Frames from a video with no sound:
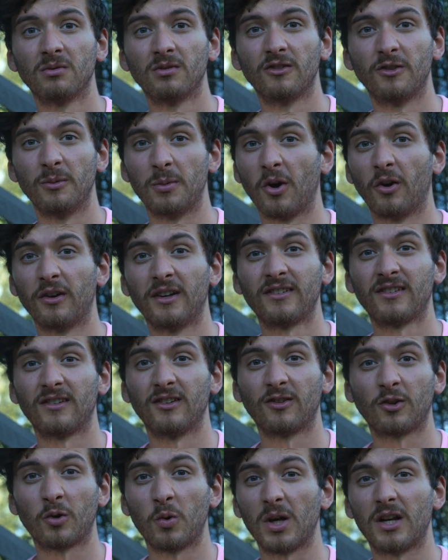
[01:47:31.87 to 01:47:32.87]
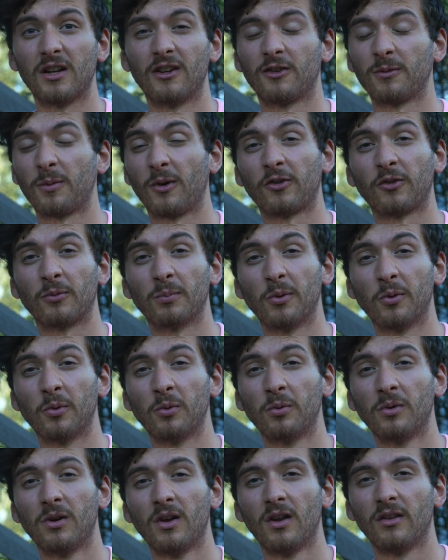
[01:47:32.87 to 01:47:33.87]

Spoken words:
to be honest, as quickly as possible.